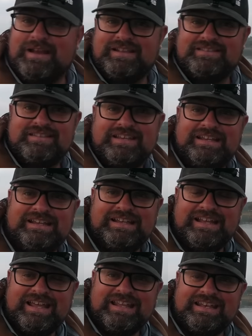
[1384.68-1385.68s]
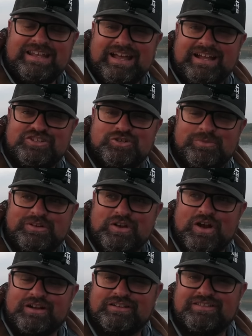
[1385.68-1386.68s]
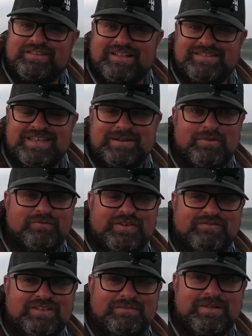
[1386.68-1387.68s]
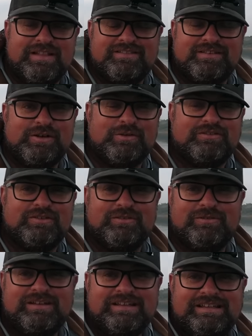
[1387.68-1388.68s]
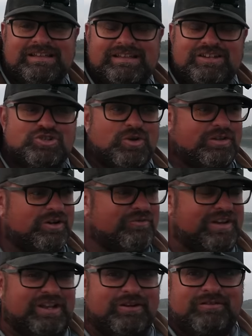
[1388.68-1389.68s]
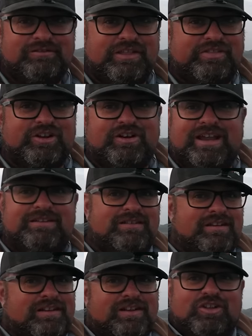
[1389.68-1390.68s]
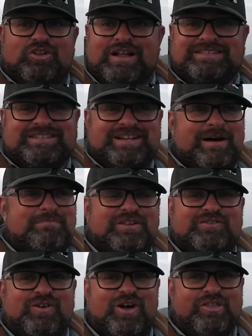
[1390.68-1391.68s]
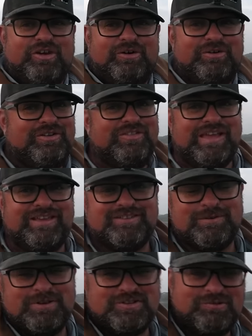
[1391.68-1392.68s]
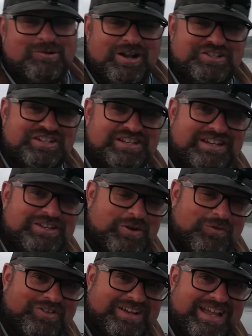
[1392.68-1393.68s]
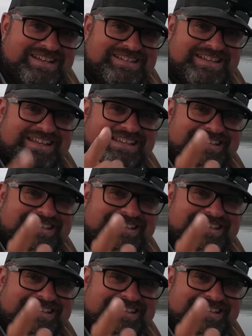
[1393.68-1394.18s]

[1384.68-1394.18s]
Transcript: minutes and she'll be dark. The sun set about 15 minutes ago. So short little video, nothing great. Lots to come this fall though. Thank you so much for watching, and don't forget,